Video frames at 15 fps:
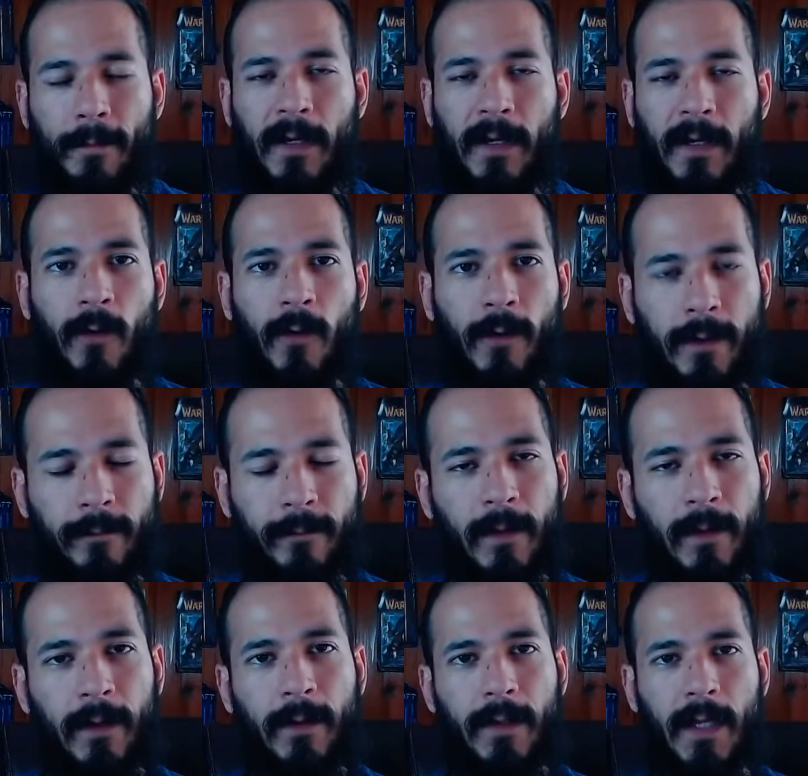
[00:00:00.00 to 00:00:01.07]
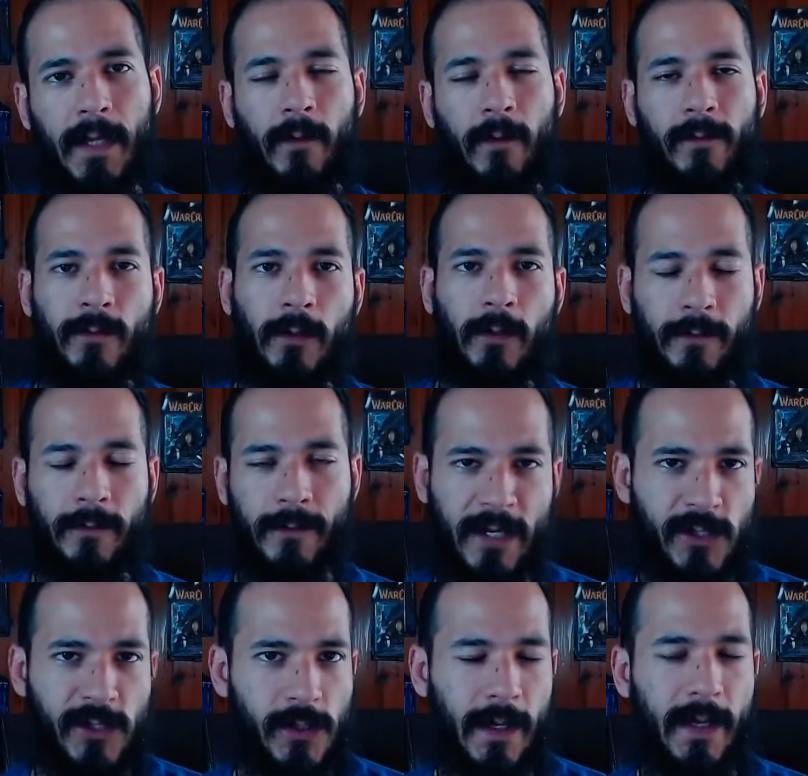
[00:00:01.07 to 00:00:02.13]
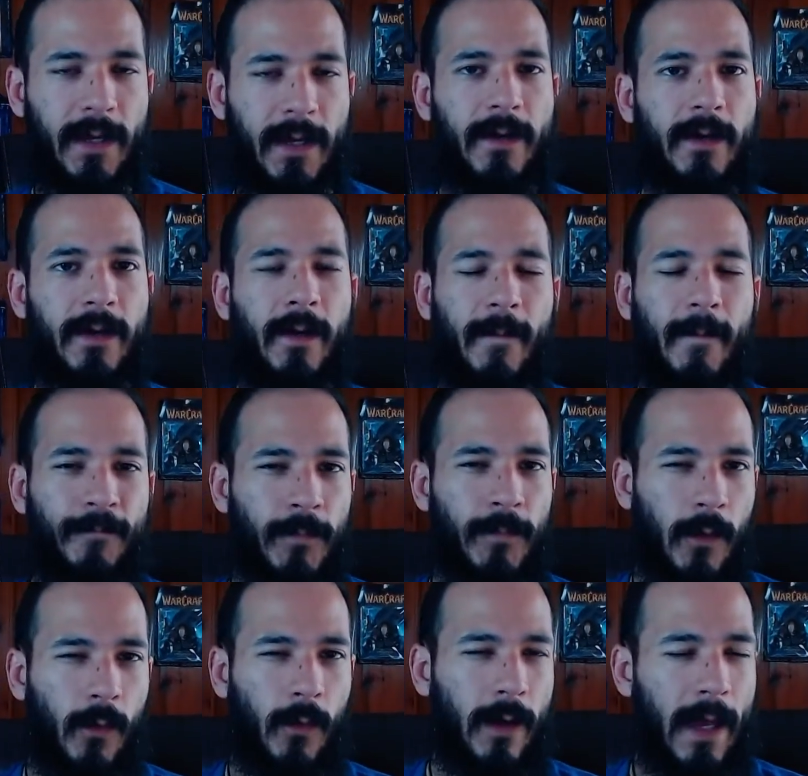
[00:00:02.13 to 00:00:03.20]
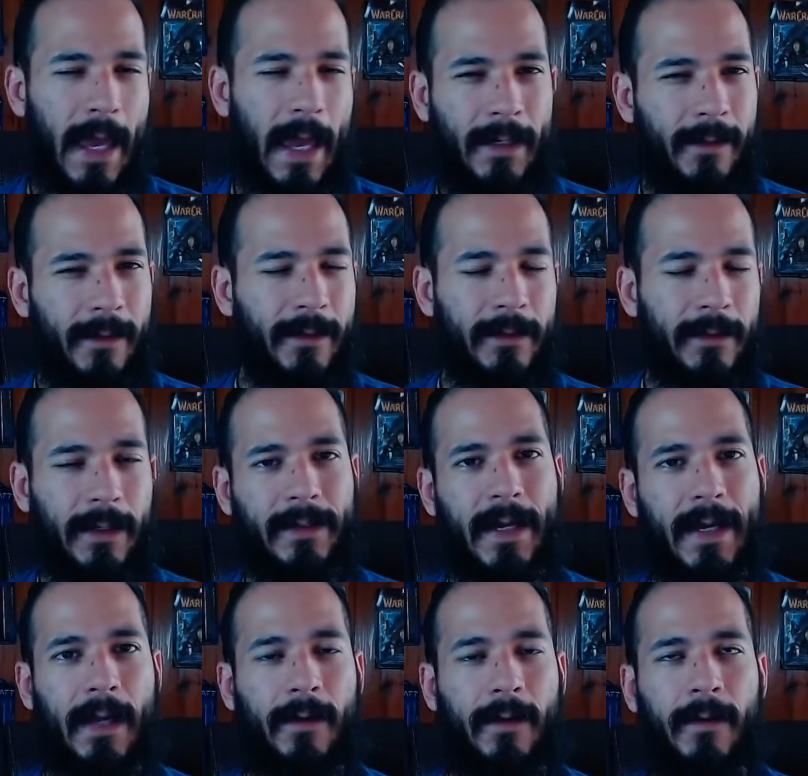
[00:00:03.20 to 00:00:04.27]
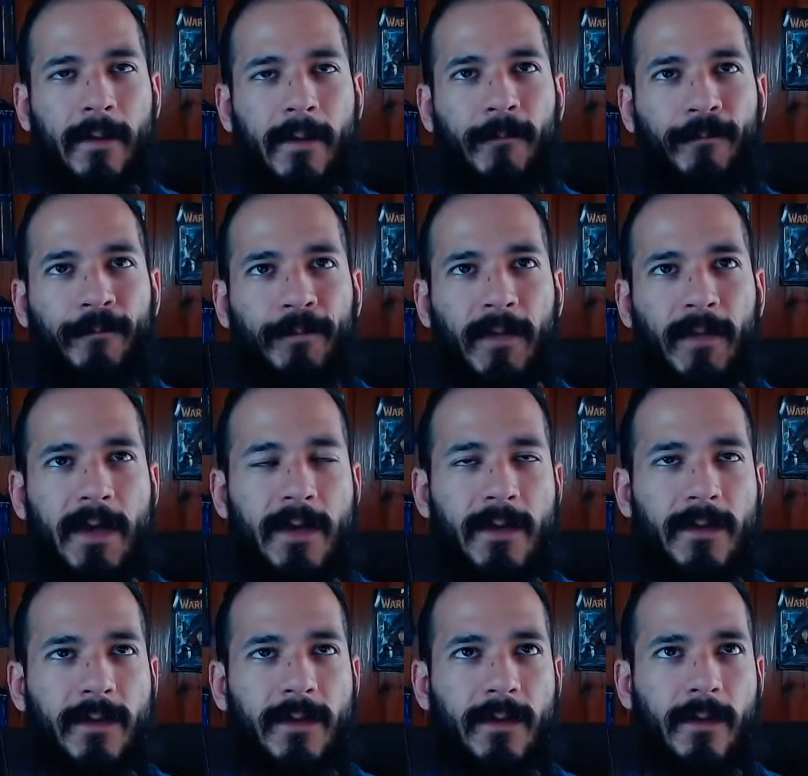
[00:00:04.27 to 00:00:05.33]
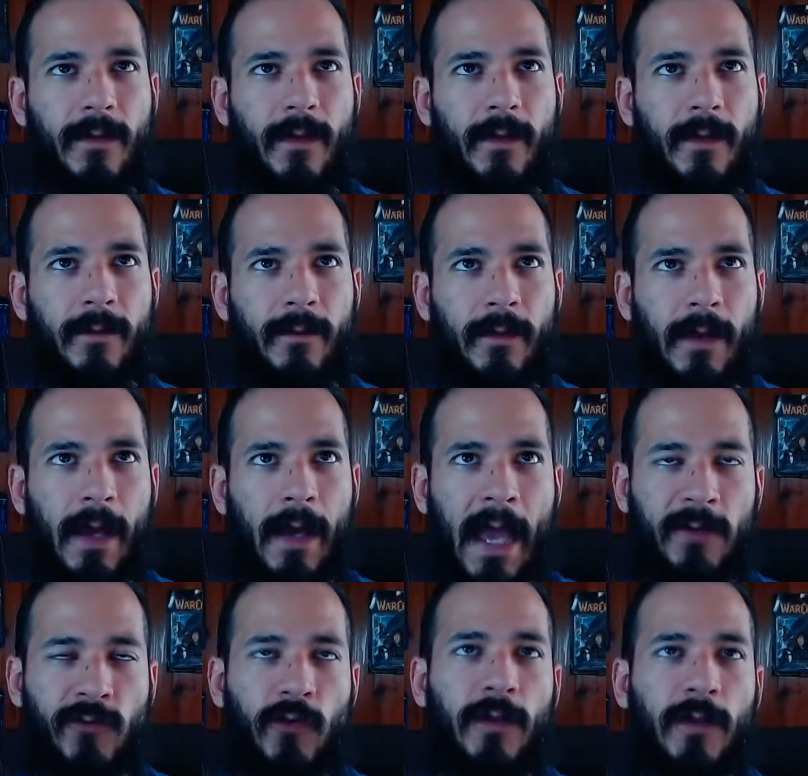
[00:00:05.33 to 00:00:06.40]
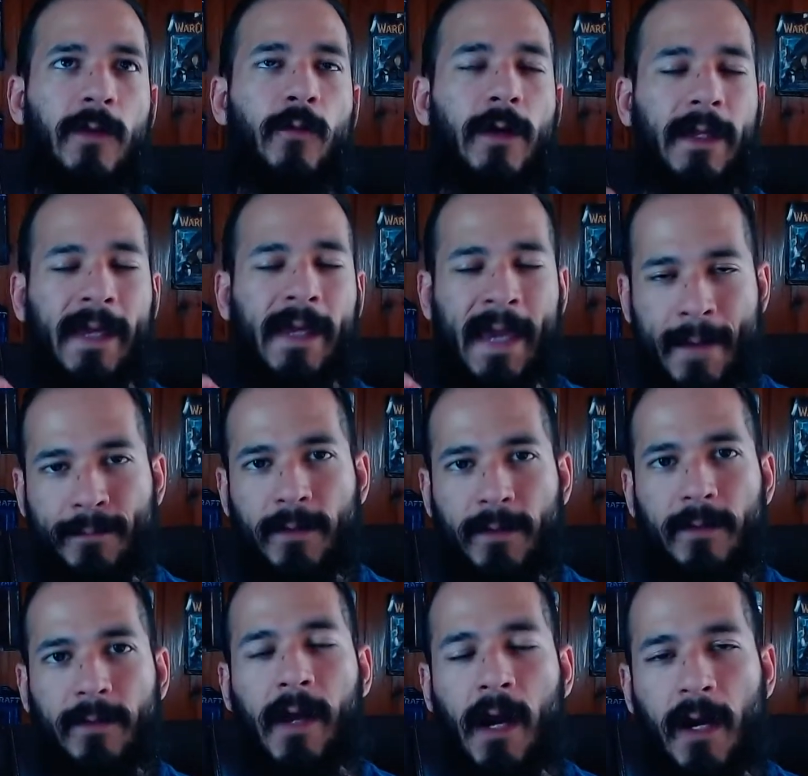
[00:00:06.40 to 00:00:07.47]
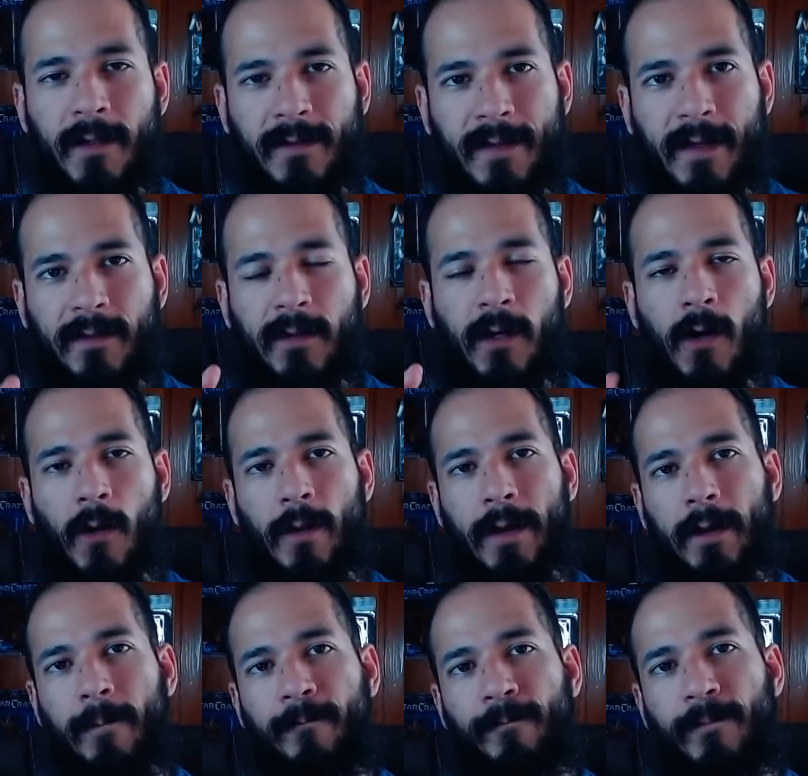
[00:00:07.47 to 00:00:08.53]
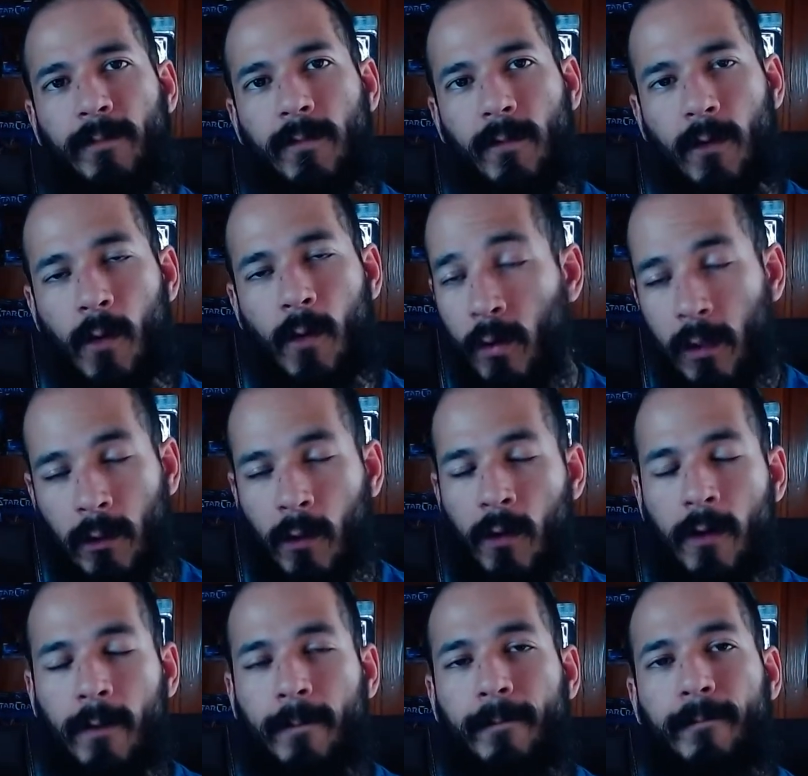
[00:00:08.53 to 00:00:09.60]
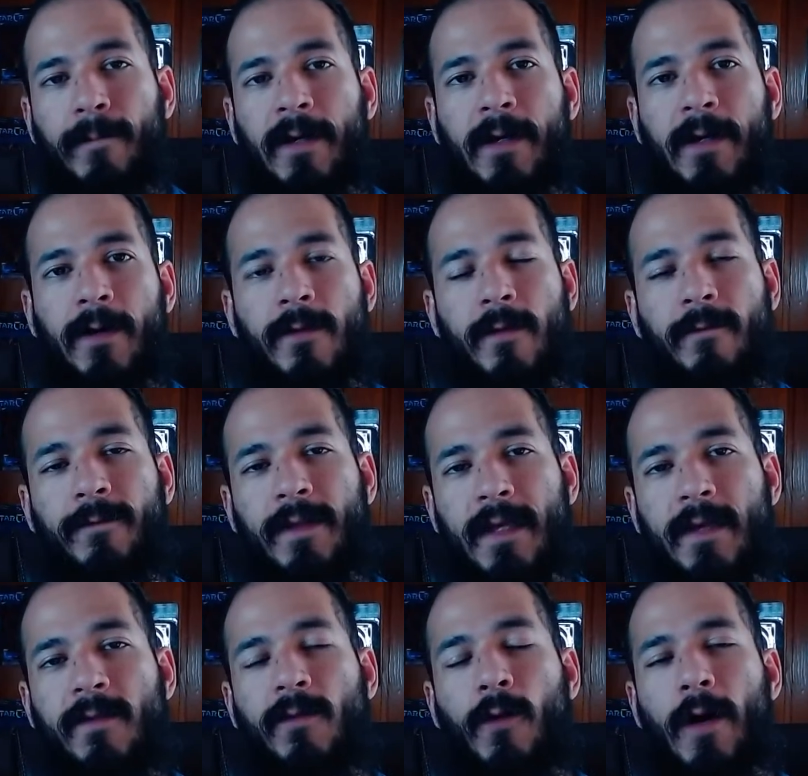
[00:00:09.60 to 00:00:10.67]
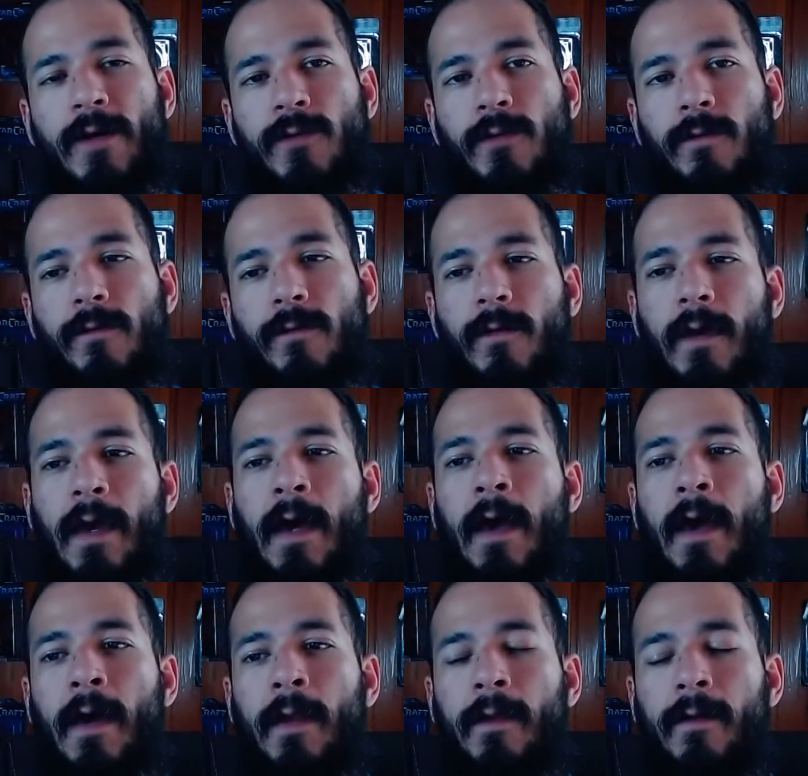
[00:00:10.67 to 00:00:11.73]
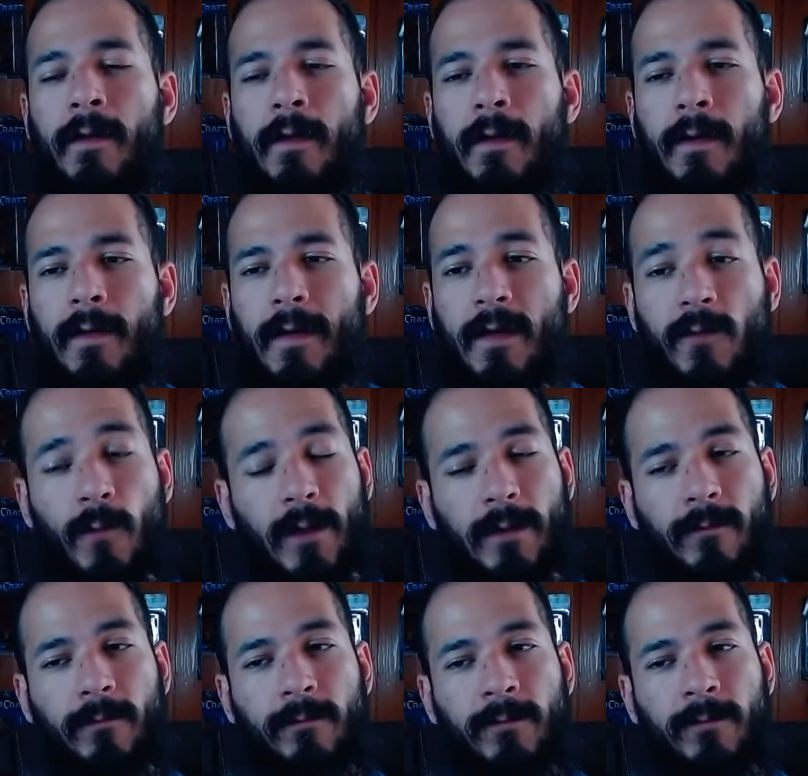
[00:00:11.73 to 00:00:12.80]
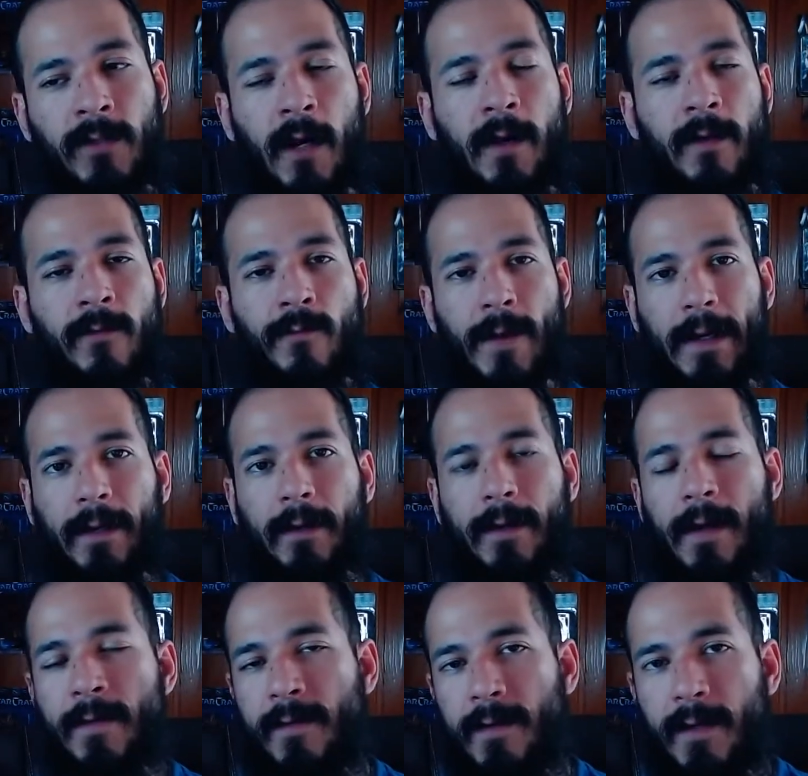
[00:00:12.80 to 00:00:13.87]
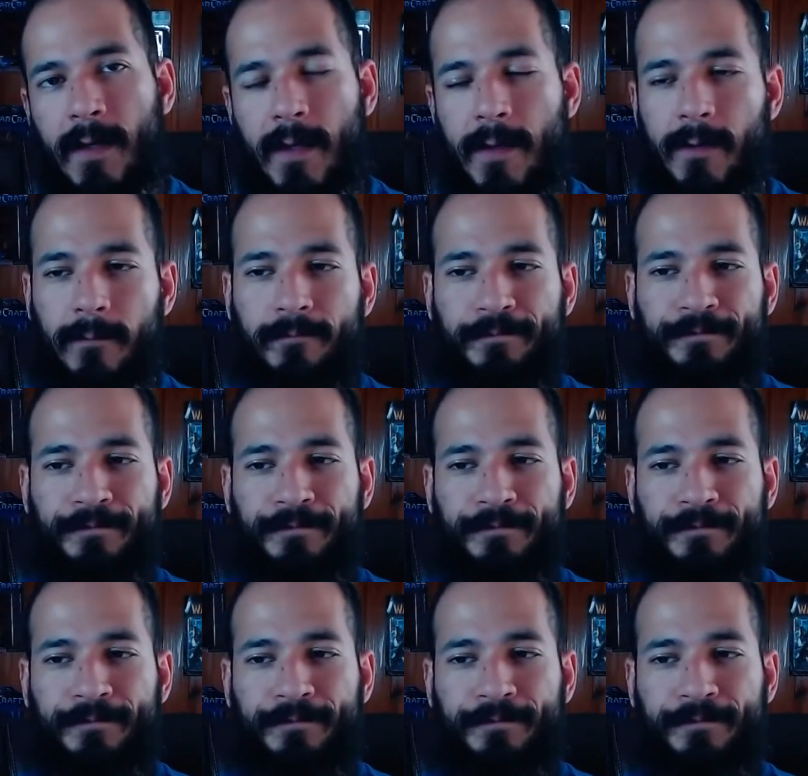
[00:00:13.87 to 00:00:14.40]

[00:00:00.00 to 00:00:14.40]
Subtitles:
not going in the wrong direction here, or anything like that, is actually what kept the contact going all along, because of these questions. And that's what Don is recognizing here.